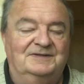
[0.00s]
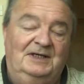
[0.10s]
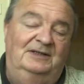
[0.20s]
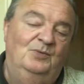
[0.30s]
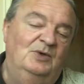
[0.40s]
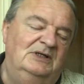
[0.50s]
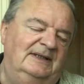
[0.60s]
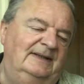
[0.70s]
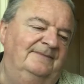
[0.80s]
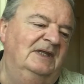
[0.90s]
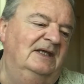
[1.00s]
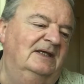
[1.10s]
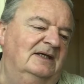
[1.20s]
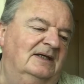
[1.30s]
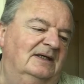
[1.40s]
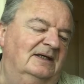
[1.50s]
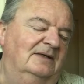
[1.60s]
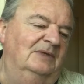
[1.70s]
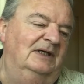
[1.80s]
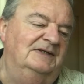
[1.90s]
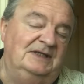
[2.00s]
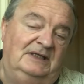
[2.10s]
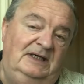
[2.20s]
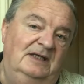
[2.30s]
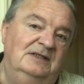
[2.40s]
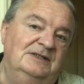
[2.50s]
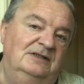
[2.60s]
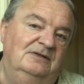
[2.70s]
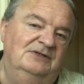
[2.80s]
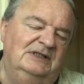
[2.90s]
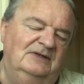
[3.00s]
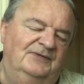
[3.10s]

tell you why. It's akin to using a